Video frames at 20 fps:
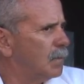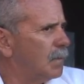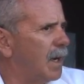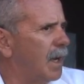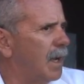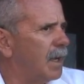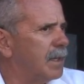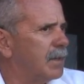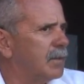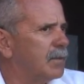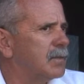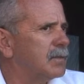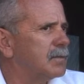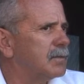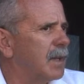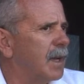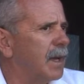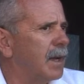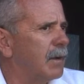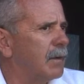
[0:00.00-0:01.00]
Well, it was
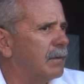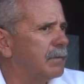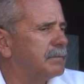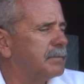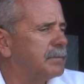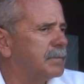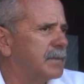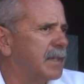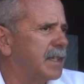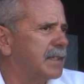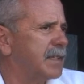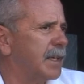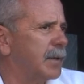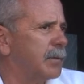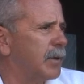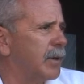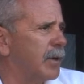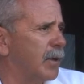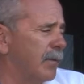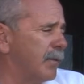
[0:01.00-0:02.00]
they
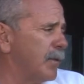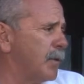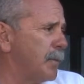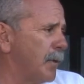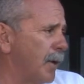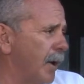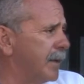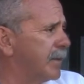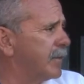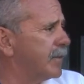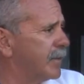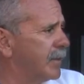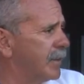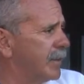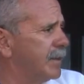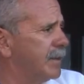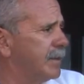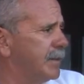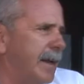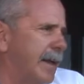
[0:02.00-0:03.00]
said we were overpriced.
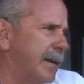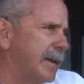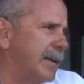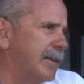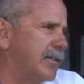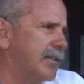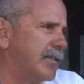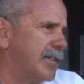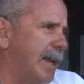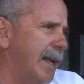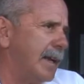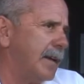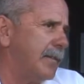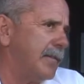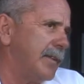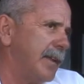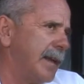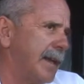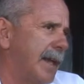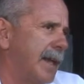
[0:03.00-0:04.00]
And I can understand
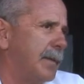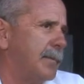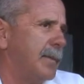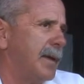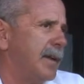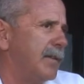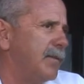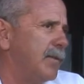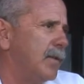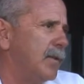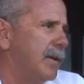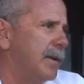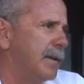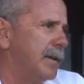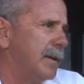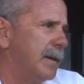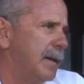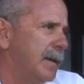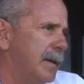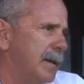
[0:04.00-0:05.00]
them; they can't pay for it.
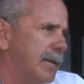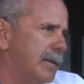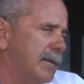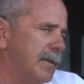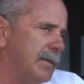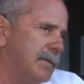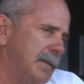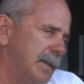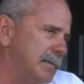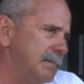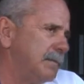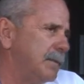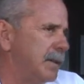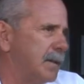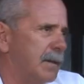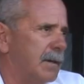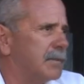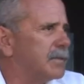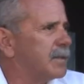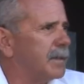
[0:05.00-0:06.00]
Well,
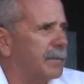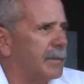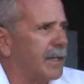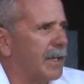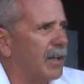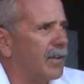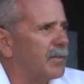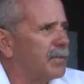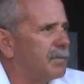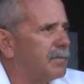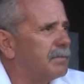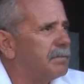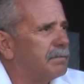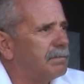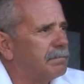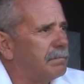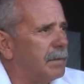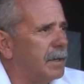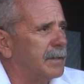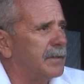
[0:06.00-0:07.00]
somebody else
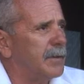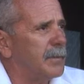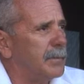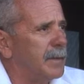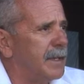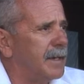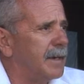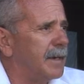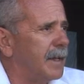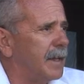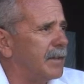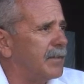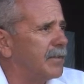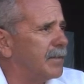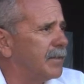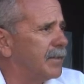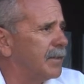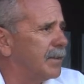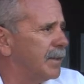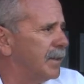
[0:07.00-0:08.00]
underbidded
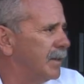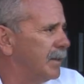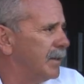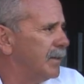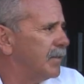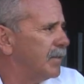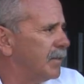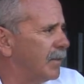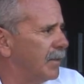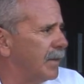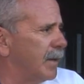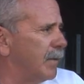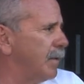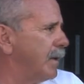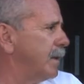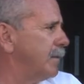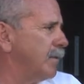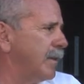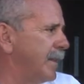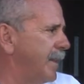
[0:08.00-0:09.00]
us, so they
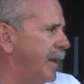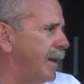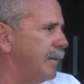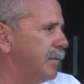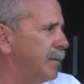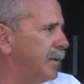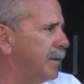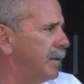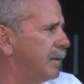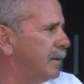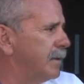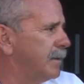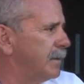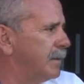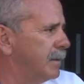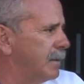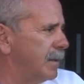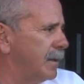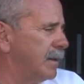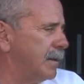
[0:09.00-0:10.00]
went with them,
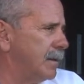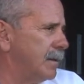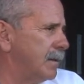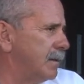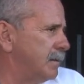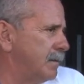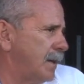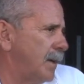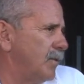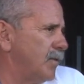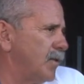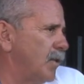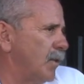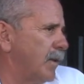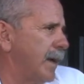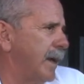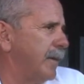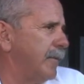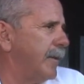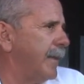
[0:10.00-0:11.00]
and I was
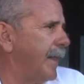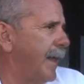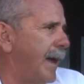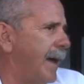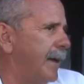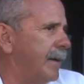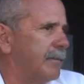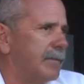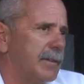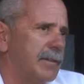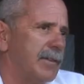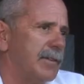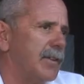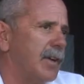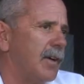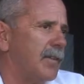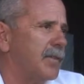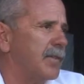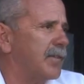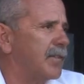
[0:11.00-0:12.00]
okay with that. When the
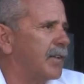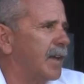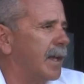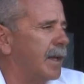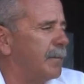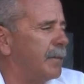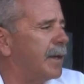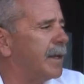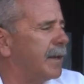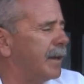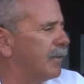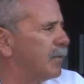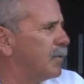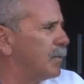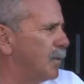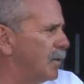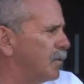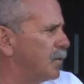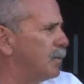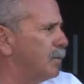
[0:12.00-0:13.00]
dolphins came in, I was
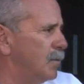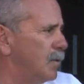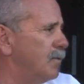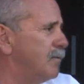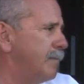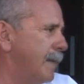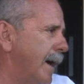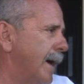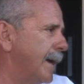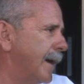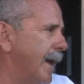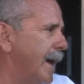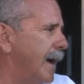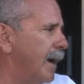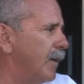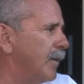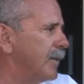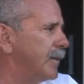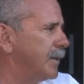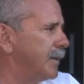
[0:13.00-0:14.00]
supposed to move mine out.